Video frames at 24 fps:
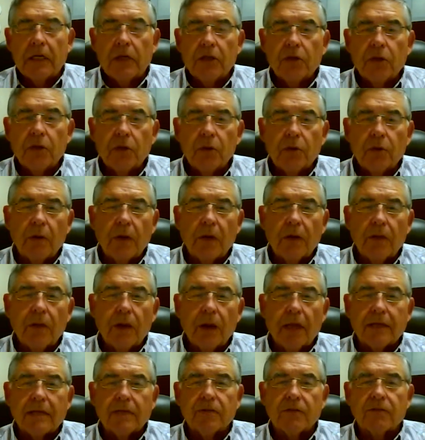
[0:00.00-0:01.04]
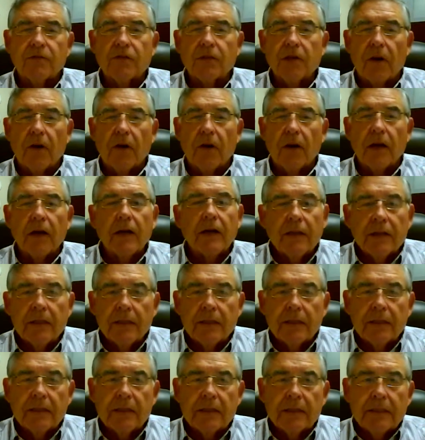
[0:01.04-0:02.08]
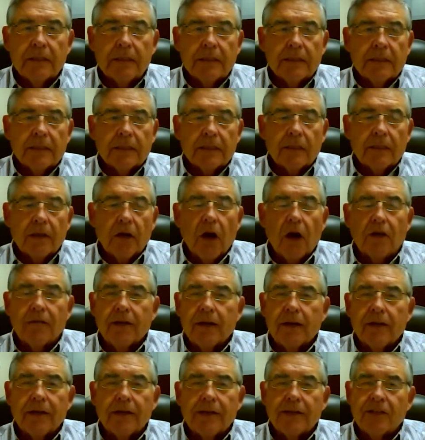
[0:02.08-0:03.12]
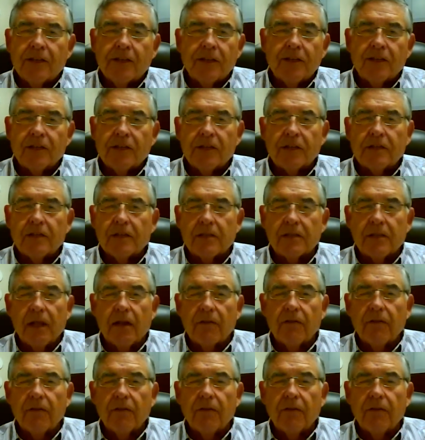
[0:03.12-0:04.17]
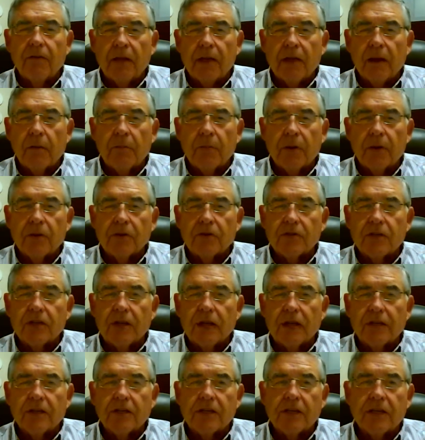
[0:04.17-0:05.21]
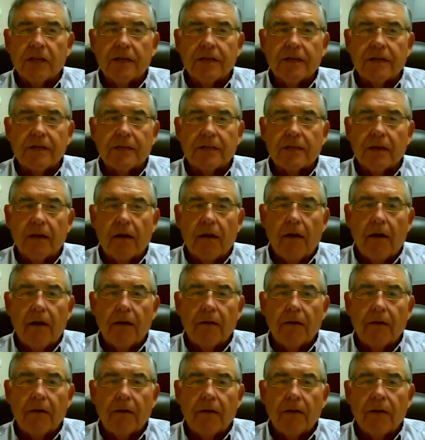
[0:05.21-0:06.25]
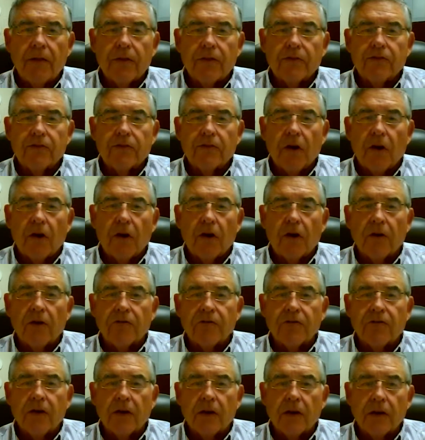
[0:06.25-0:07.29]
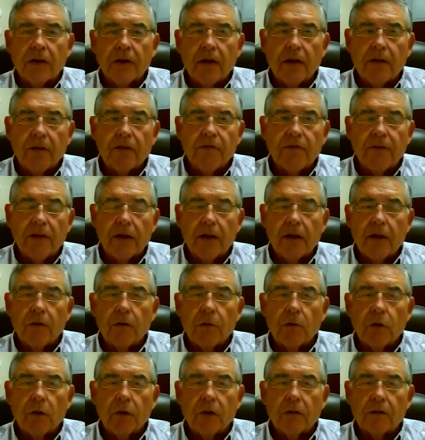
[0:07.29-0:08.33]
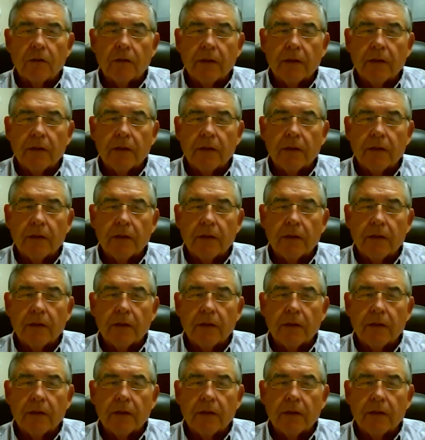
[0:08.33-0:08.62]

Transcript: to the Less of Sarah carve out, and she's just as lovely in person as she is on the star of on the video world.